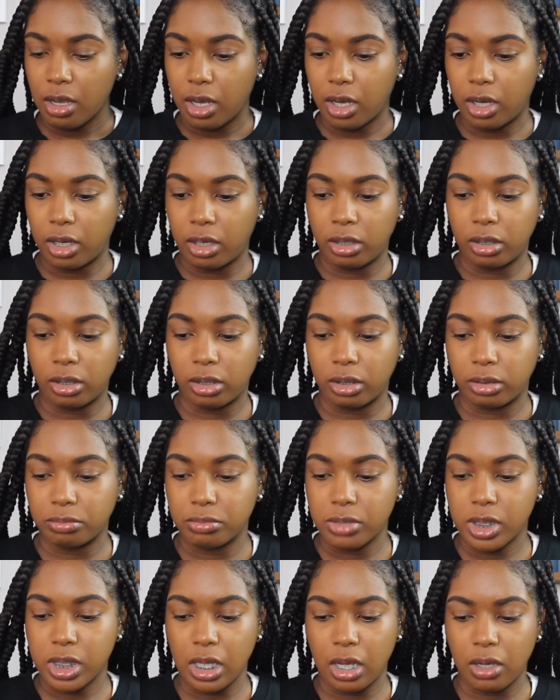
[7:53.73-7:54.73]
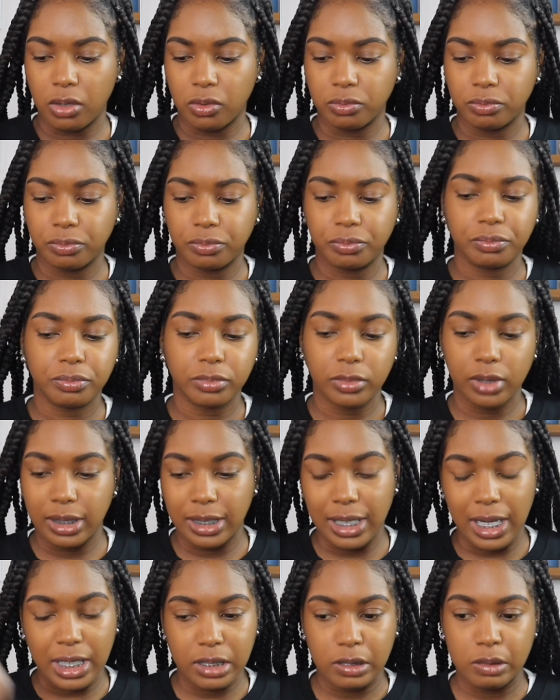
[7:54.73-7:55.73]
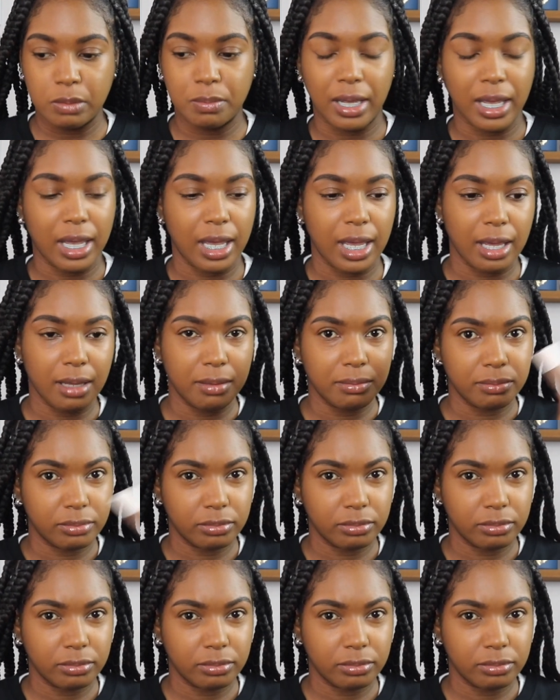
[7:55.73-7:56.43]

um, so not too bad